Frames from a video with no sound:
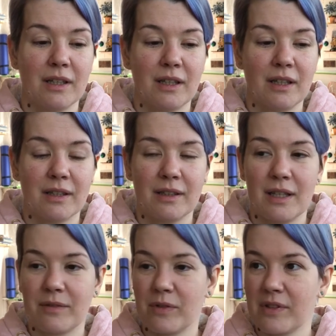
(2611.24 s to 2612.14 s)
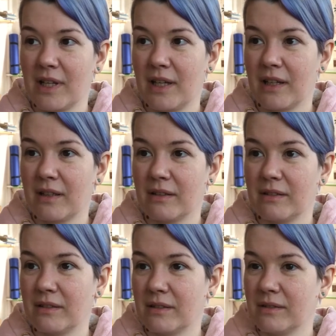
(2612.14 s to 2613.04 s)
and that was like
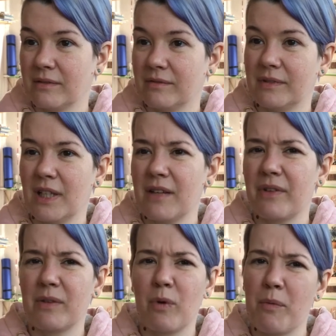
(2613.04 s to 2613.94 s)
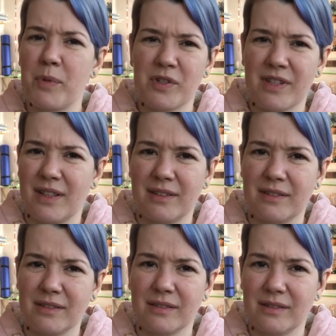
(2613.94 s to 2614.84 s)
not even
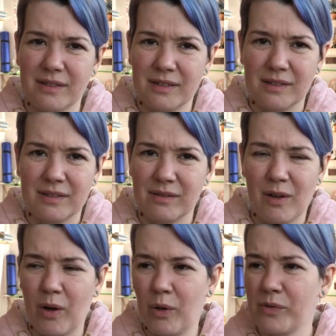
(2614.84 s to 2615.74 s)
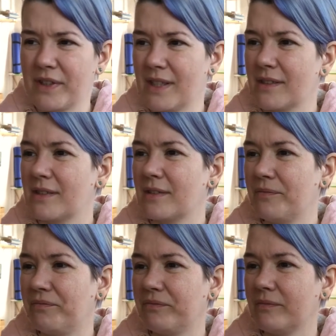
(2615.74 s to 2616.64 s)
1%, you know, closeness.
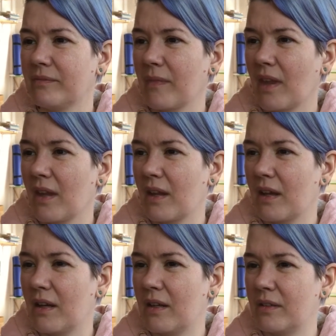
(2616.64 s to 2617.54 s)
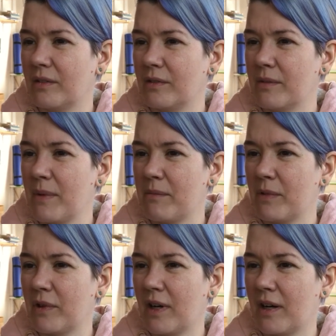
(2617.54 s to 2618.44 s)
I don't
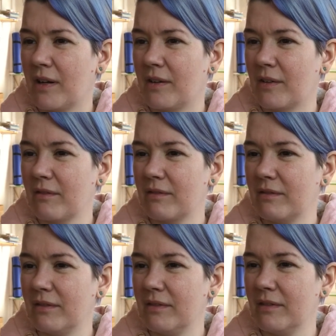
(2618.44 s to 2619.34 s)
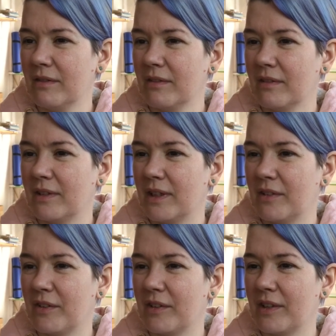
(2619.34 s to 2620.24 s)
remember how the
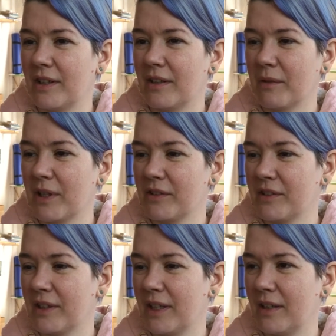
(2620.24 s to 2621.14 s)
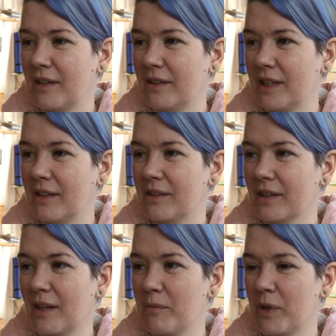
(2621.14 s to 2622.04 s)
other, I'm gonna say the
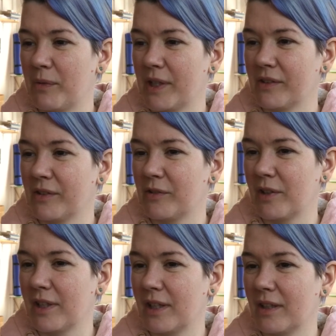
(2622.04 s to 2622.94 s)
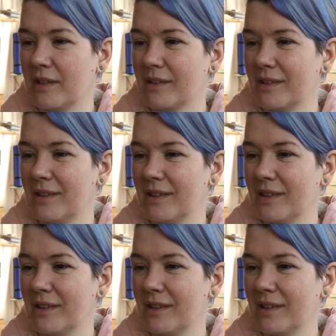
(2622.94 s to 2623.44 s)
exact number because it's ridiculous.